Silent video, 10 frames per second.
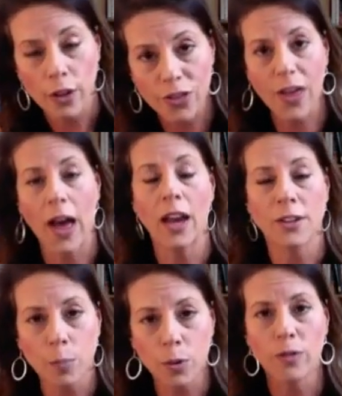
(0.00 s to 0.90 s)

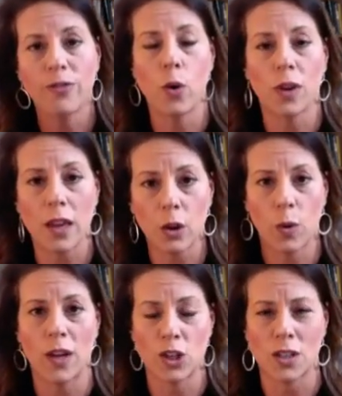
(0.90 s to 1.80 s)
thought-provoking
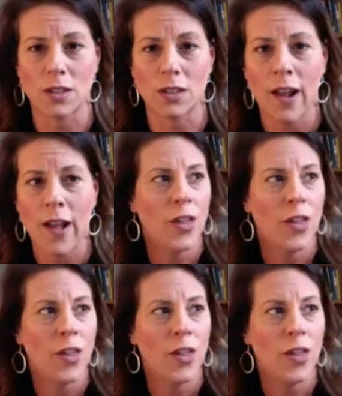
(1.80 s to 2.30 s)
questions.